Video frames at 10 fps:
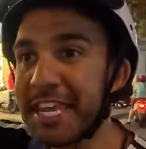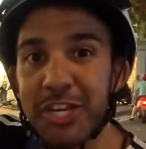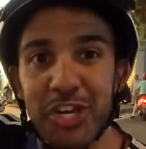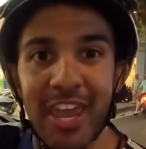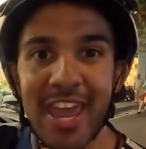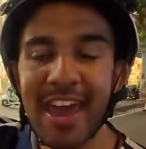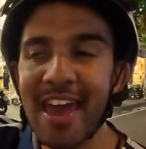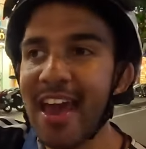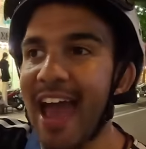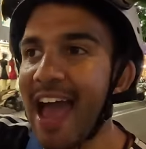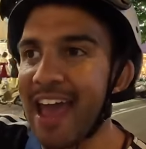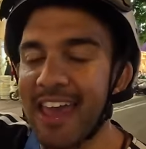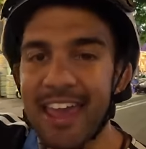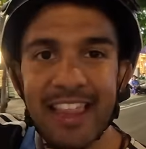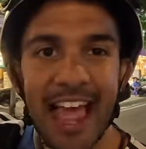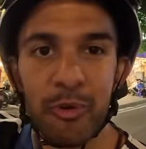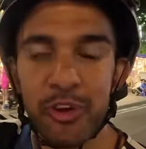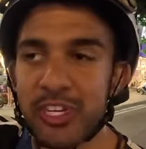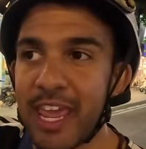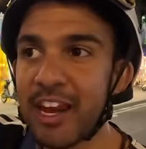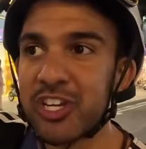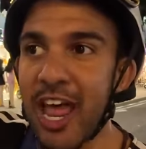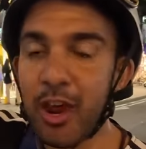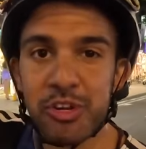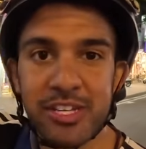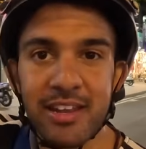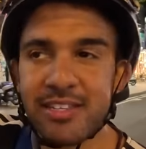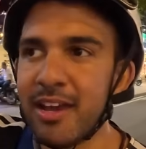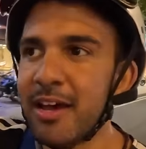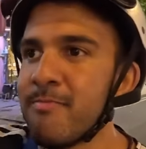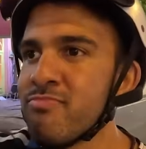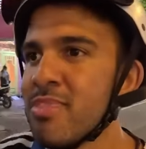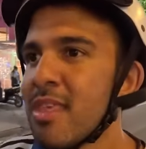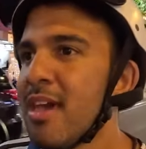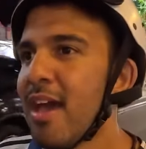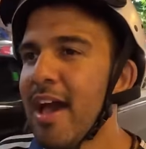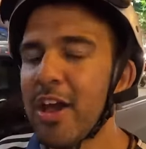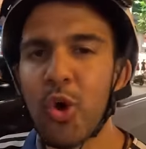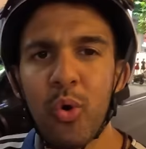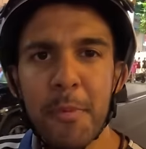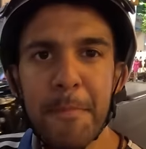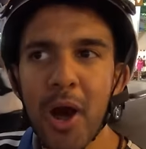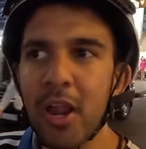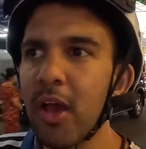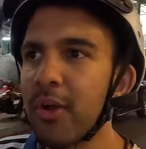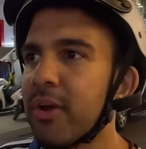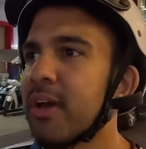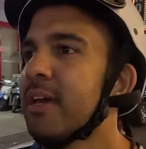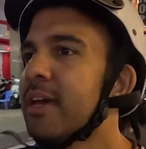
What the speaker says: teaching here at a English language center called Apollo.